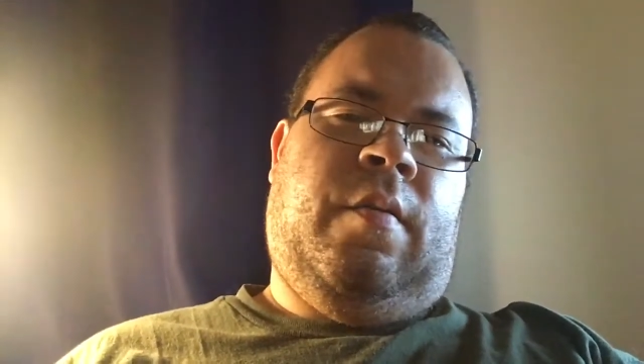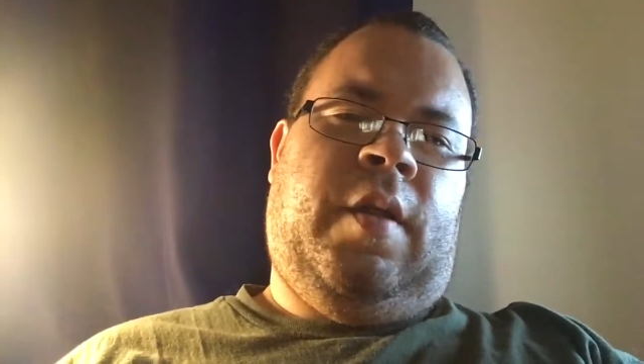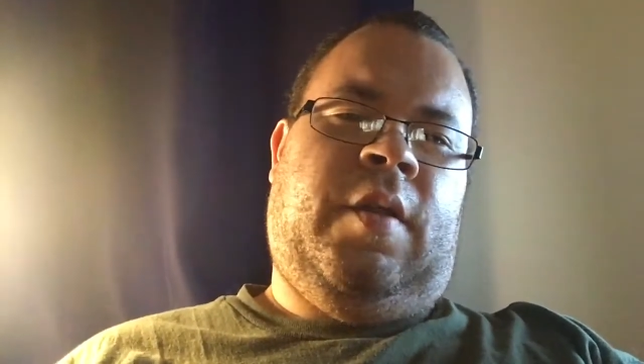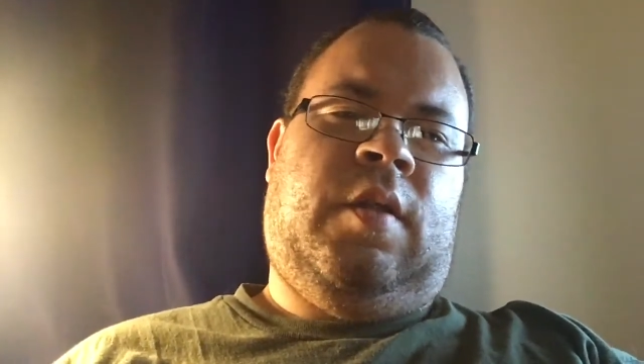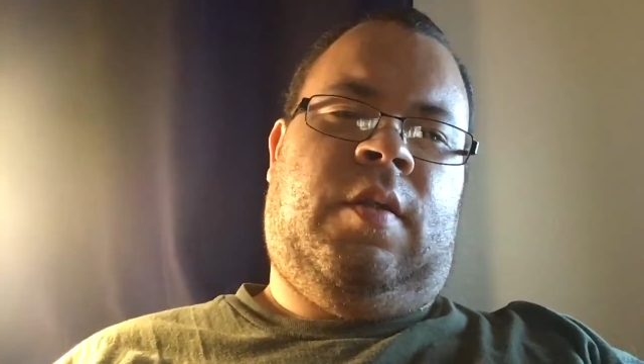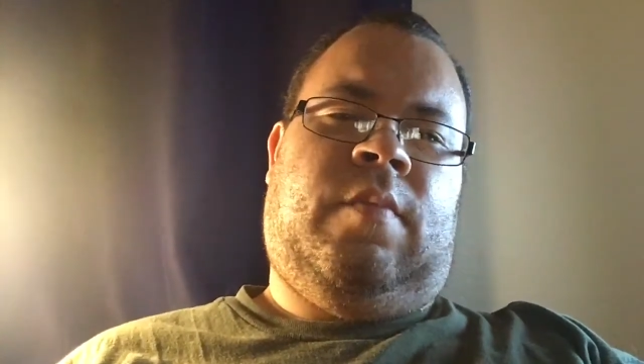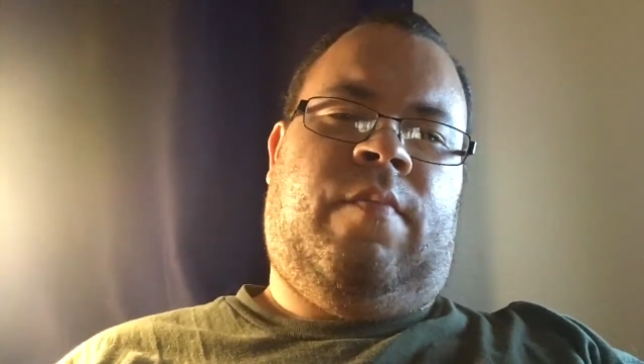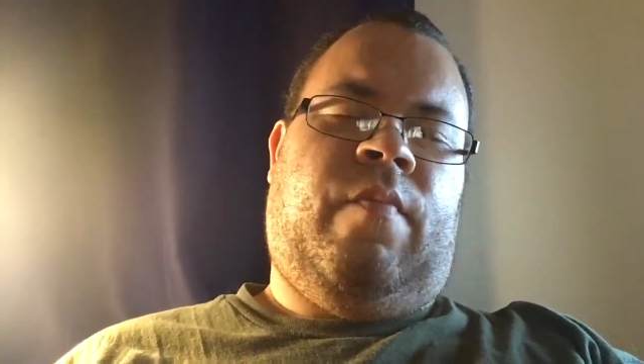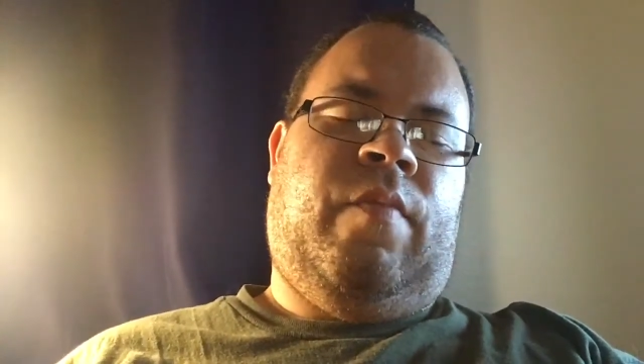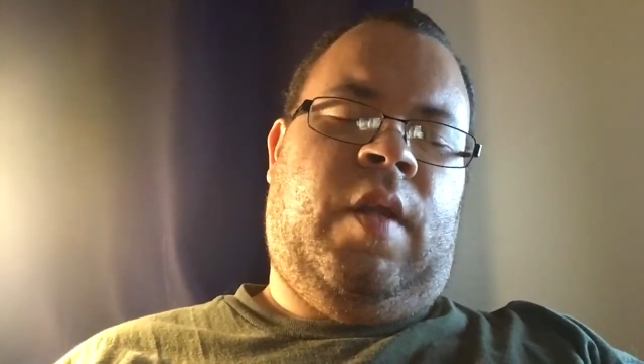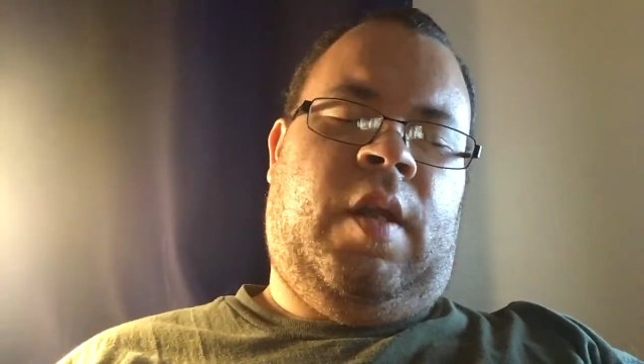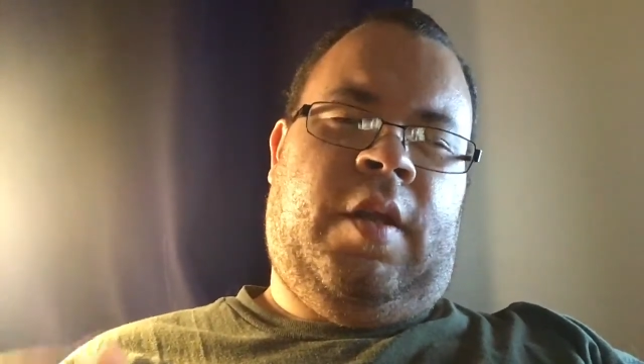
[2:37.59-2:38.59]
Let's
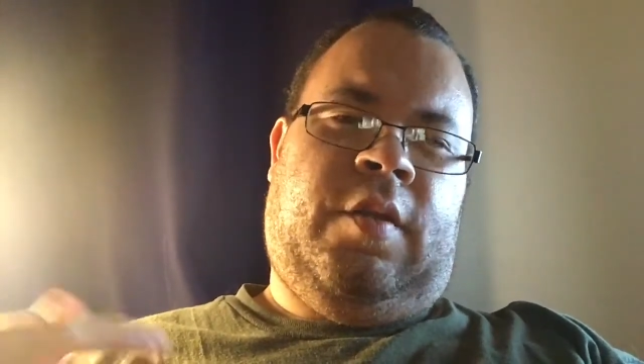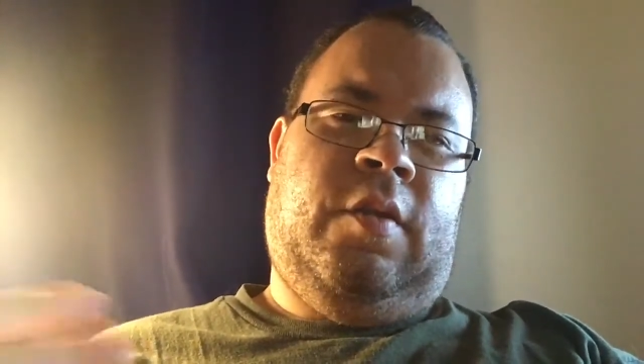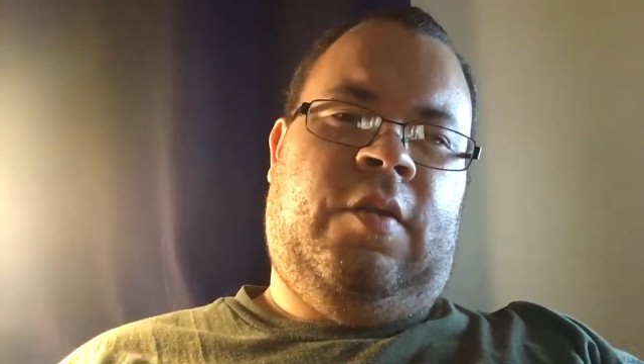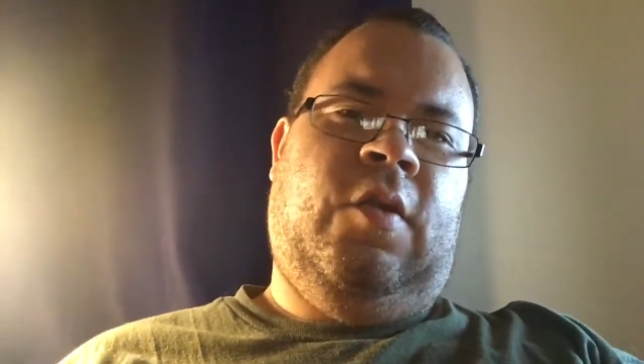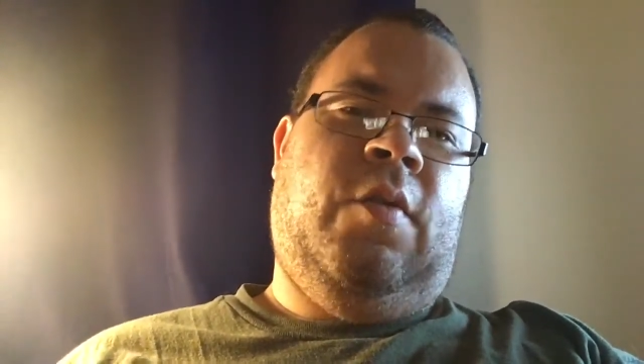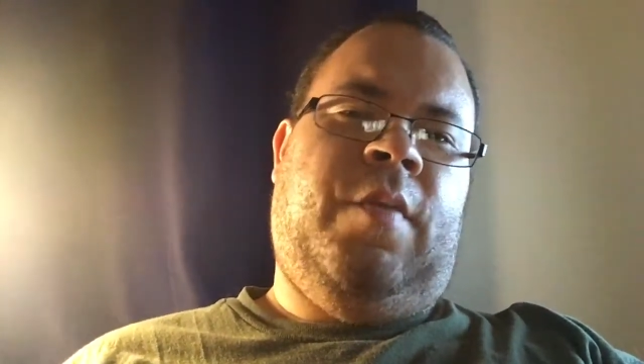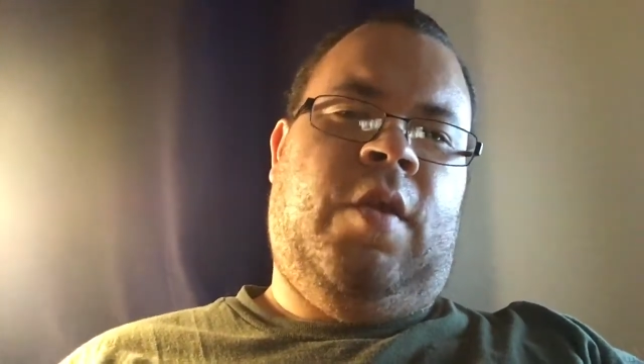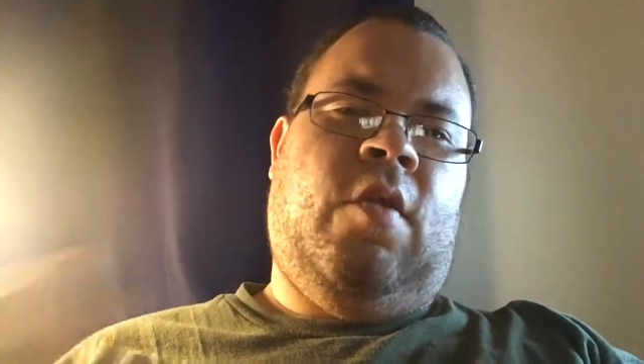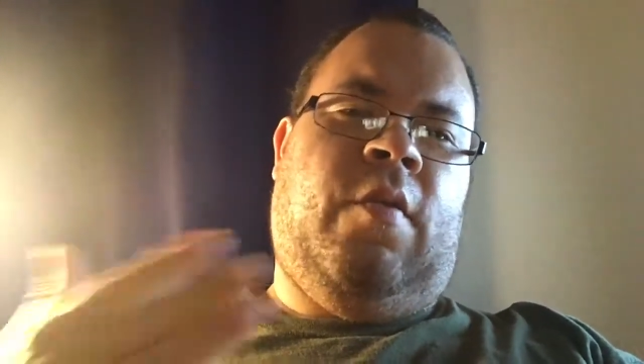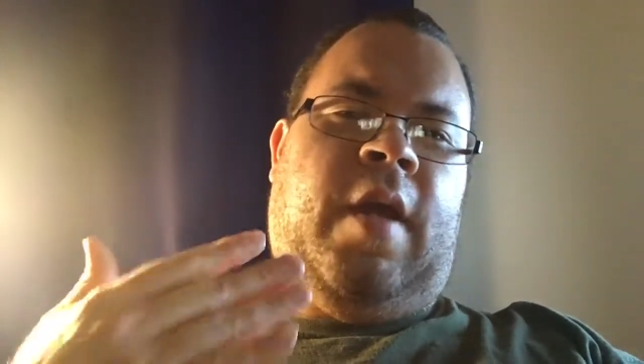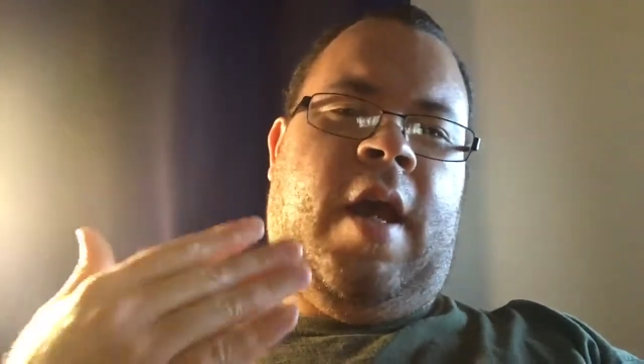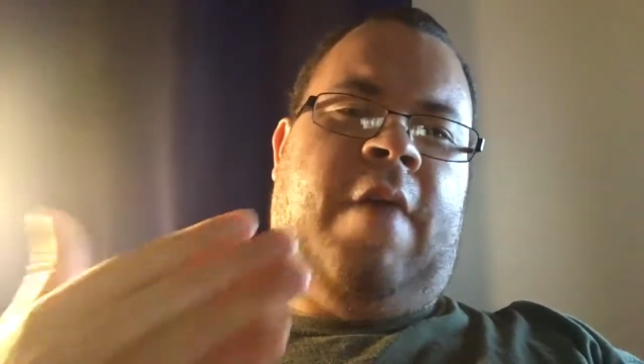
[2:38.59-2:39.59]
assume that you
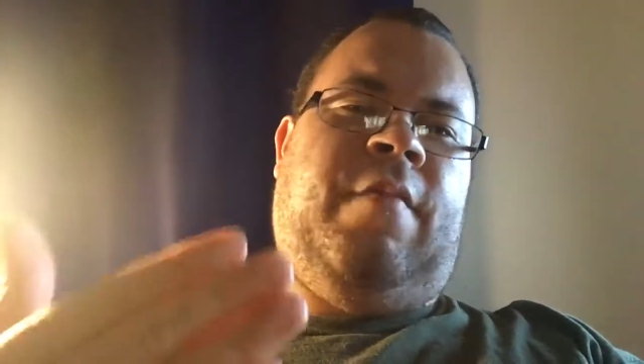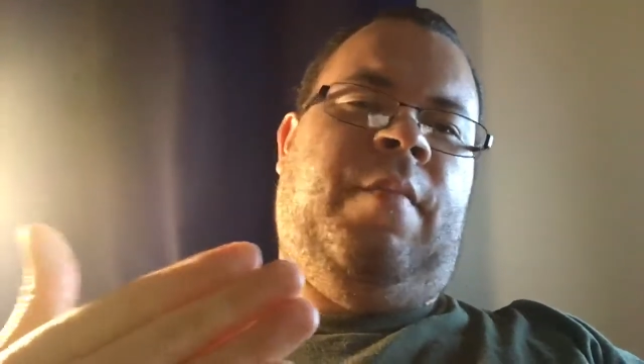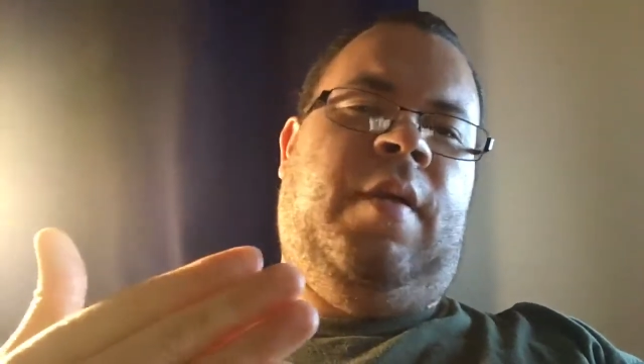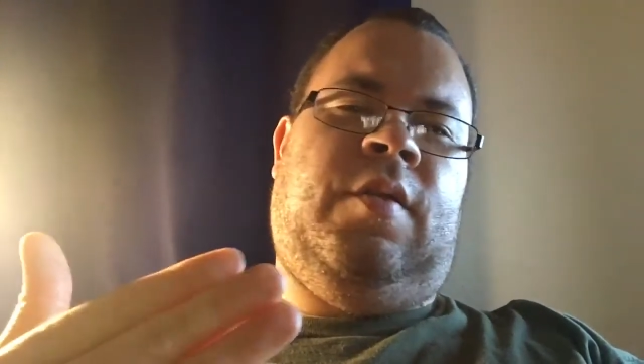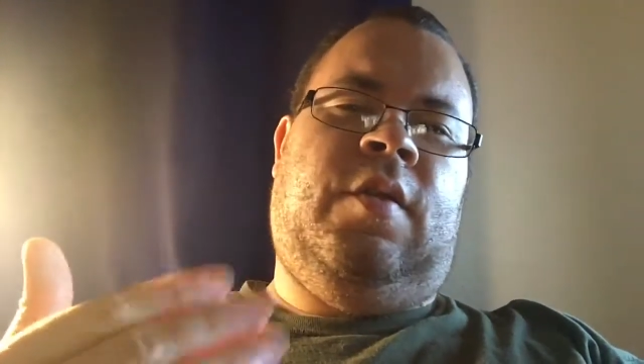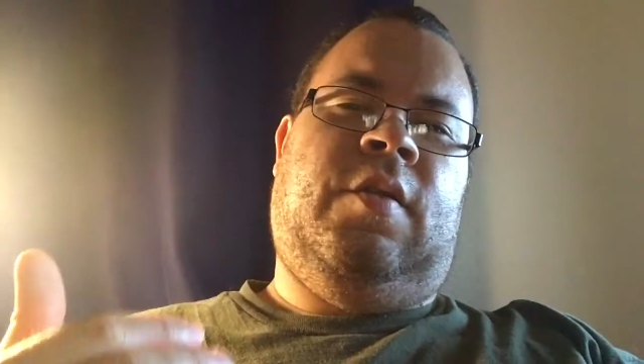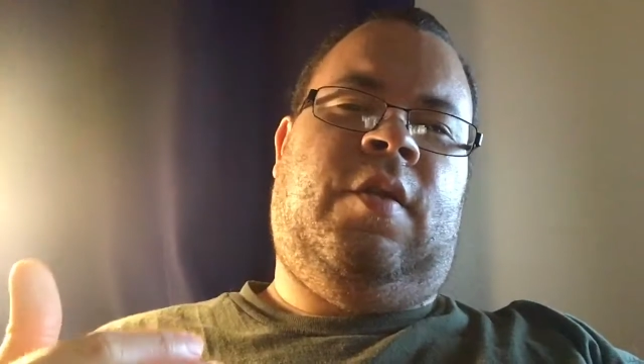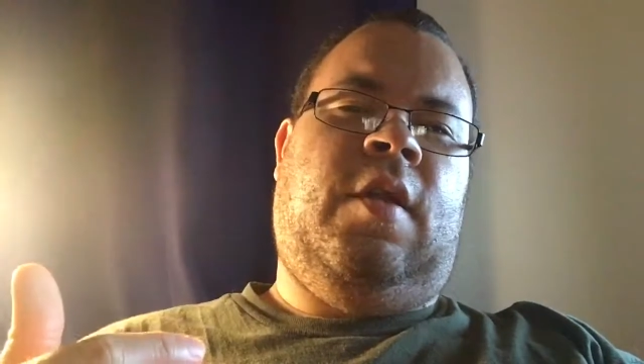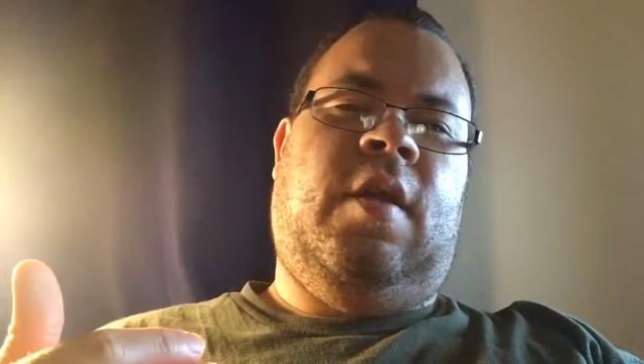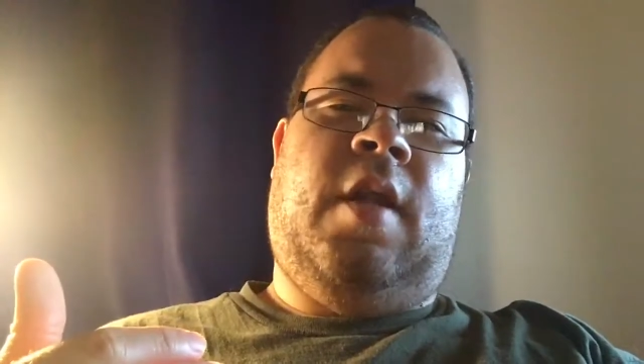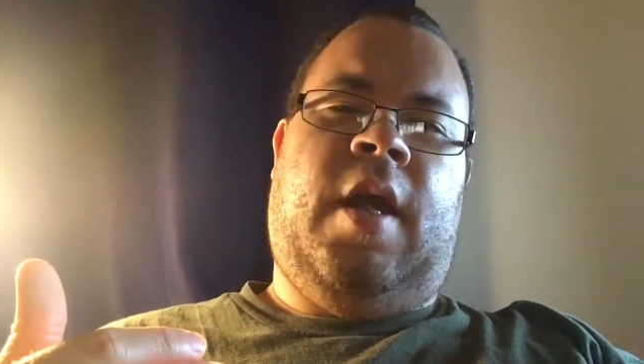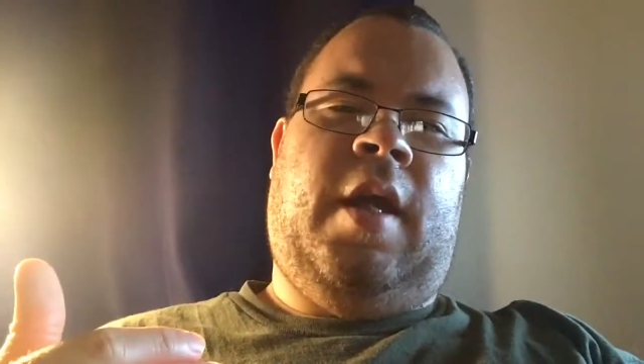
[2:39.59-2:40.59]
already have a business that
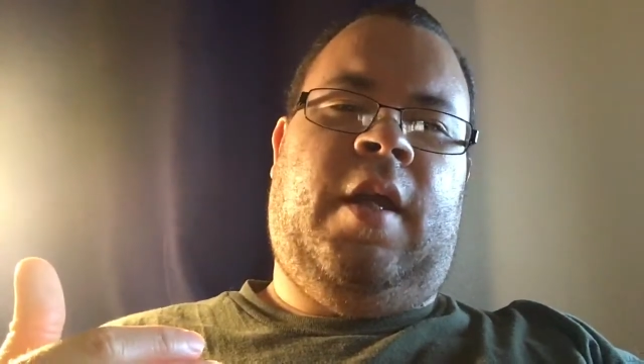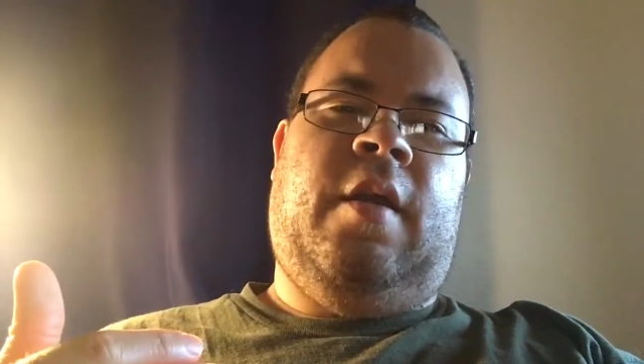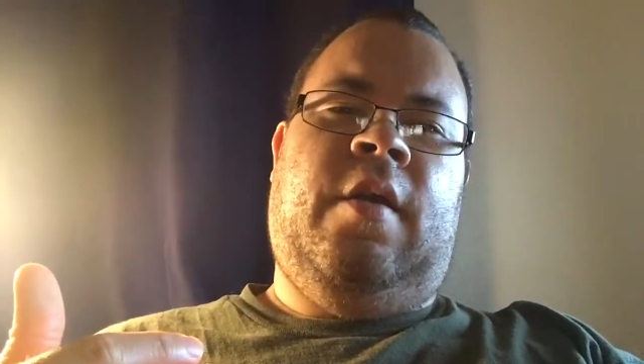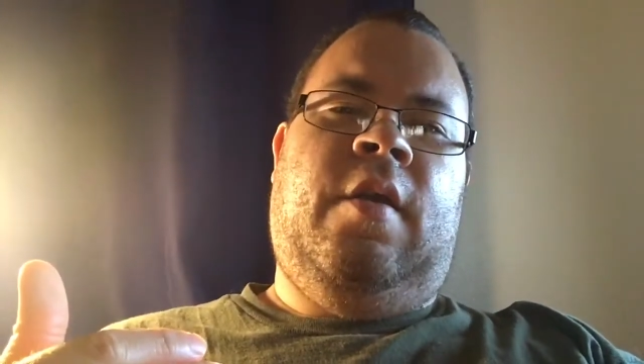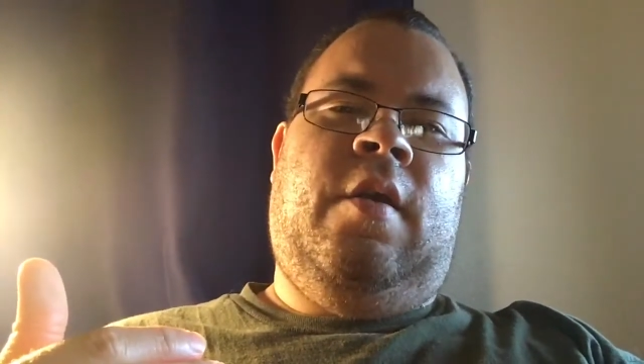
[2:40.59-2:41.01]
you like.